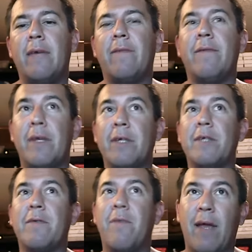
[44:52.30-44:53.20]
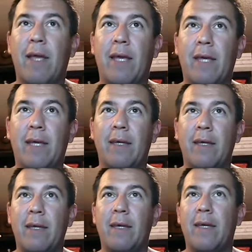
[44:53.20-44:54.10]
He finished
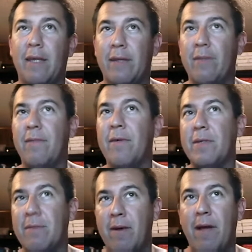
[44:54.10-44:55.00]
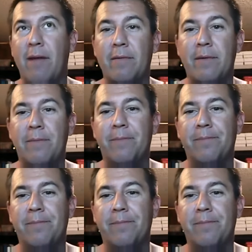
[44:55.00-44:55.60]
Frankie in the first round.